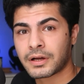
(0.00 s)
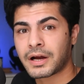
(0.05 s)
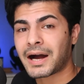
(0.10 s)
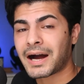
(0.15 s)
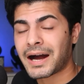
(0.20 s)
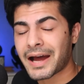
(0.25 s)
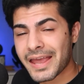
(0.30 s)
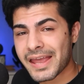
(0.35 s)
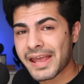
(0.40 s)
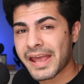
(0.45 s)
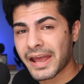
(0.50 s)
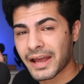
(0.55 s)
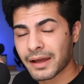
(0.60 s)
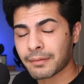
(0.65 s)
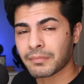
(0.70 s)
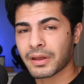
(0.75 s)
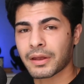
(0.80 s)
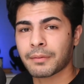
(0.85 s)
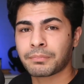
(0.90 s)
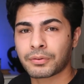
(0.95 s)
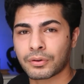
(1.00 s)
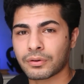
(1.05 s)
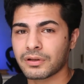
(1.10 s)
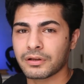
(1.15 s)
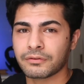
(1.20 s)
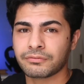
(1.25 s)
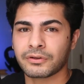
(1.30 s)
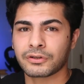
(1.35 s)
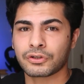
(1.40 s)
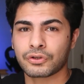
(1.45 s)
I am a
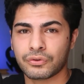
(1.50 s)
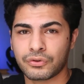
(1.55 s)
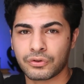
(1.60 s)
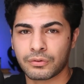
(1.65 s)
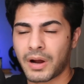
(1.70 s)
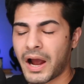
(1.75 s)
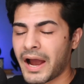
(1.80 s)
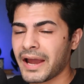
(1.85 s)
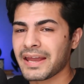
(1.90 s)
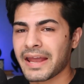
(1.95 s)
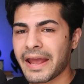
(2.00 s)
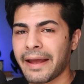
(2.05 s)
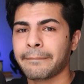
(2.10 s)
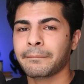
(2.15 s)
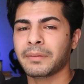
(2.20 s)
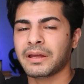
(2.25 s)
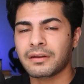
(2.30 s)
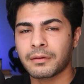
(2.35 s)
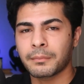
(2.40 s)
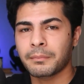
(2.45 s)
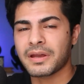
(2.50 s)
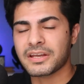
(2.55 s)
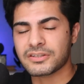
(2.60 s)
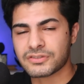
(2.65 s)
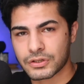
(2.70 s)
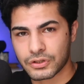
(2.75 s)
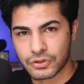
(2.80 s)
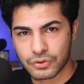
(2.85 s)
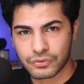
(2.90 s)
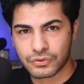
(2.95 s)
prolific YouTuber. I am an
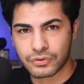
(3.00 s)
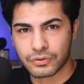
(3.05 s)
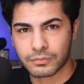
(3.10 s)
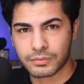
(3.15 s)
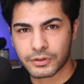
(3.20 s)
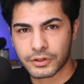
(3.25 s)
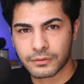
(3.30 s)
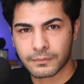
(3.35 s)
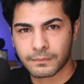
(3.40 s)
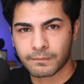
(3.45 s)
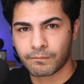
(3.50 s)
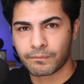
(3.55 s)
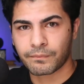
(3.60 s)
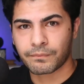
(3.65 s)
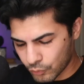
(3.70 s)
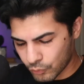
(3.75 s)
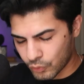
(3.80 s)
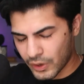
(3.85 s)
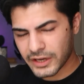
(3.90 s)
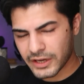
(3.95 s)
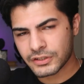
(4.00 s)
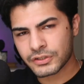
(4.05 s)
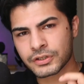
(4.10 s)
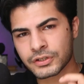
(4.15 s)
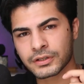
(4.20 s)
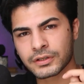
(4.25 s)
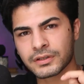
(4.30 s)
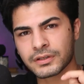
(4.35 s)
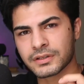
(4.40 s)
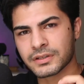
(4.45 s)
amazing YouTuber. Write
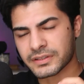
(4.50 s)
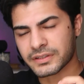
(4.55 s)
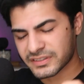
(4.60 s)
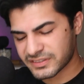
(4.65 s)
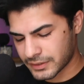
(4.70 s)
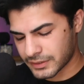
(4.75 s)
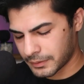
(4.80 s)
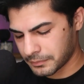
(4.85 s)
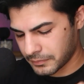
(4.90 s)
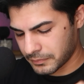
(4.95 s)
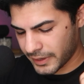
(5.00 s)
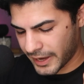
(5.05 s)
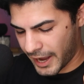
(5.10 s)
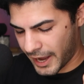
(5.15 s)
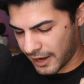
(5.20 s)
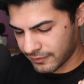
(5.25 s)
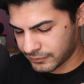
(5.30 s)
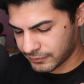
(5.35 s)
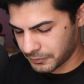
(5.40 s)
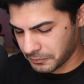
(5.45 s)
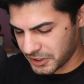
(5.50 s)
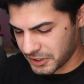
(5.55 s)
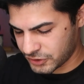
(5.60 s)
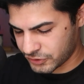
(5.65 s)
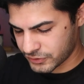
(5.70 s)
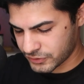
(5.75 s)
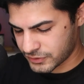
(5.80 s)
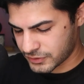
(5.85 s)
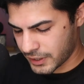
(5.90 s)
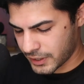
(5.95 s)
some
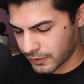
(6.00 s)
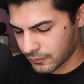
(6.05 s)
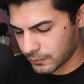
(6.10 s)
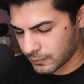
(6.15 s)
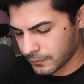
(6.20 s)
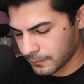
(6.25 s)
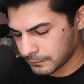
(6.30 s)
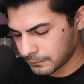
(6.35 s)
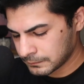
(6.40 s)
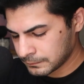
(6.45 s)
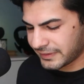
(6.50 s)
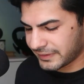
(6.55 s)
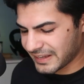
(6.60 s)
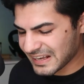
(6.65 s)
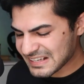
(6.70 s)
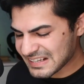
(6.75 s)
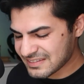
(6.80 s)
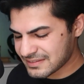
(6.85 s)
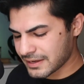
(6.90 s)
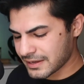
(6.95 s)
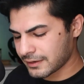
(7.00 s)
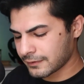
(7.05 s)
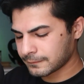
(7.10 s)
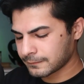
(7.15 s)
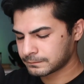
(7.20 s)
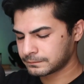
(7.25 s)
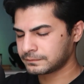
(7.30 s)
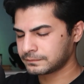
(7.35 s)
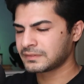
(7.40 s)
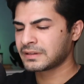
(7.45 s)
affirmations down. Next thing,
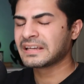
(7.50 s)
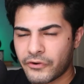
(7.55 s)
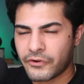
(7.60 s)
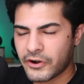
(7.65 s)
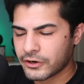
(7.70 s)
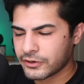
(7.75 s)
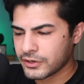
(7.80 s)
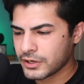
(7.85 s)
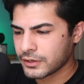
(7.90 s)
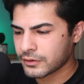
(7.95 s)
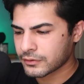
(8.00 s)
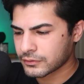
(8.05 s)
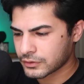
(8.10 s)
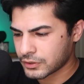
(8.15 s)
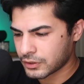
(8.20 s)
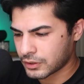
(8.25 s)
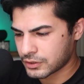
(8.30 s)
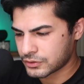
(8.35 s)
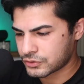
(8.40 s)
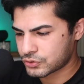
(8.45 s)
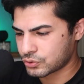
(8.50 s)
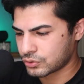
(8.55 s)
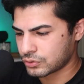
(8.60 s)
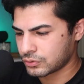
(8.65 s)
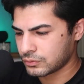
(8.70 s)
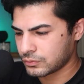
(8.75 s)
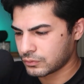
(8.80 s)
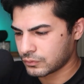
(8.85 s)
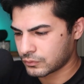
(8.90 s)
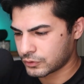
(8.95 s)
very
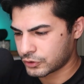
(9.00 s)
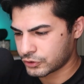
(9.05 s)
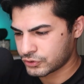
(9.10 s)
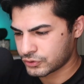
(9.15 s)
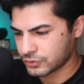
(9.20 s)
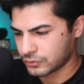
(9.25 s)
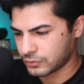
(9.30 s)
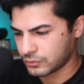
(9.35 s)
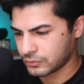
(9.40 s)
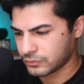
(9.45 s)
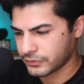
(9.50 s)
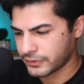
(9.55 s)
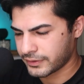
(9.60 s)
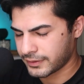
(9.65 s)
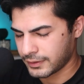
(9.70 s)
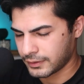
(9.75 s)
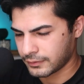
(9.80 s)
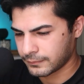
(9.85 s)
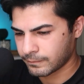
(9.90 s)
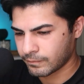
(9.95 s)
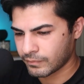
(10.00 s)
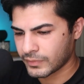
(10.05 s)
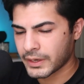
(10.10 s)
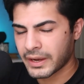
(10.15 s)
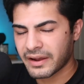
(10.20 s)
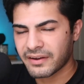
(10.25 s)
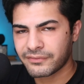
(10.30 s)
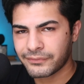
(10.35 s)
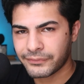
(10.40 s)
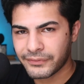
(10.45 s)
controversial thing.
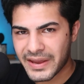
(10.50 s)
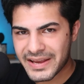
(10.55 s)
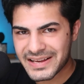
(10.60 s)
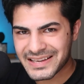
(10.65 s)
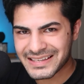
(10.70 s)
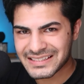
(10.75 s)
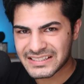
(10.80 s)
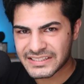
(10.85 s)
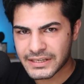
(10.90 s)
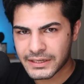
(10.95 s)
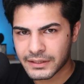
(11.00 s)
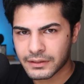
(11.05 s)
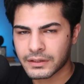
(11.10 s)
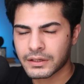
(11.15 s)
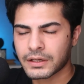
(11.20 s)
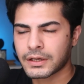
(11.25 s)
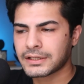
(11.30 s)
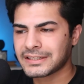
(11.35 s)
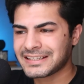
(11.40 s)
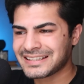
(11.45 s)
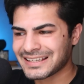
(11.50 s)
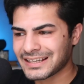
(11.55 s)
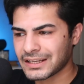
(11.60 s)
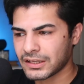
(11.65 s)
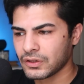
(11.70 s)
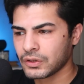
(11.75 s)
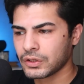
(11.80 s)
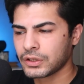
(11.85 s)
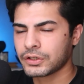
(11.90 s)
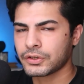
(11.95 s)
Fake it
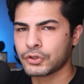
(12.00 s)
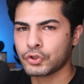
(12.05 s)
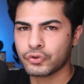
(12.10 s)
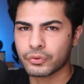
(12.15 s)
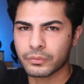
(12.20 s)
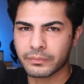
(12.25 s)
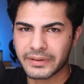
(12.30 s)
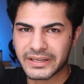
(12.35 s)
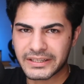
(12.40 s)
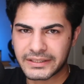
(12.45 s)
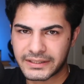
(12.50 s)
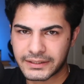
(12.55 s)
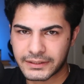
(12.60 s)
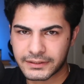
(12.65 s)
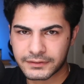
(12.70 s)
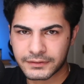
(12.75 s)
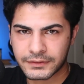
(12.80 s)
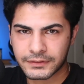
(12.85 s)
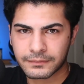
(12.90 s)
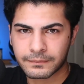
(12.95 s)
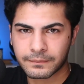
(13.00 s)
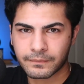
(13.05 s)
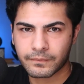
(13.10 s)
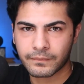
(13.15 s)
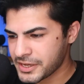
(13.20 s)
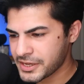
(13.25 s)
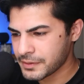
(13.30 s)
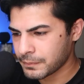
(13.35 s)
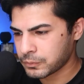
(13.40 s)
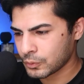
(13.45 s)
till you make it.
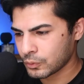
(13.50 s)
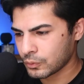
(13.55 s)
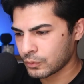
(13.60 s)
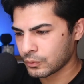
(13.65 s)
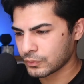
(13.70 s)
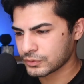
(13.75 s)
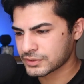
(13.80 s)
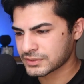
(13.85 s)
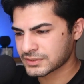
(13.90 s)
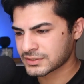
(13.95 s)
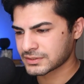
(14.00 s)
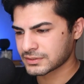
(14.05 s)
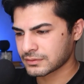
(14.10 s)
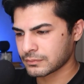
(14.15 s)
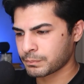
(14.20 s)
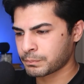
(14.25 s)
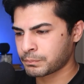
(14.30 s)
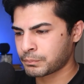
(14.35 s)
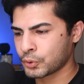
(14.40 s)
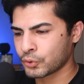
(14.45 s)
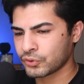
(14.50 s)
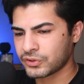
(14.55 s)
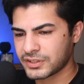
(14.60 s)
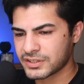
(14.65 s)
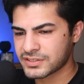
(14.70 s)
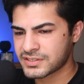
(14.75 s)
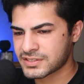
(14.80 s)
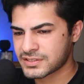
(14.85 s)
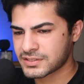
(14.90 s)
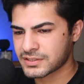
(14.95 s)
People put
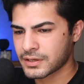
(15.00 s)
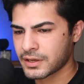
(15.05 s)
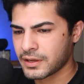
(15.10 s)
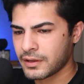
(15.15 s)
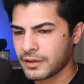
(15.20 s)
this